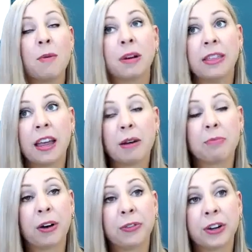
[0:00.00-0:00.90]
But then
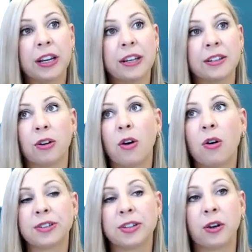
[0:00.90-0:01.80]
buffer days are
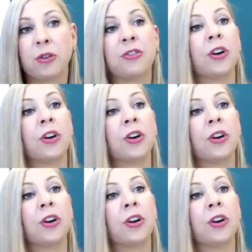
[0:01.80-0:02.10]
also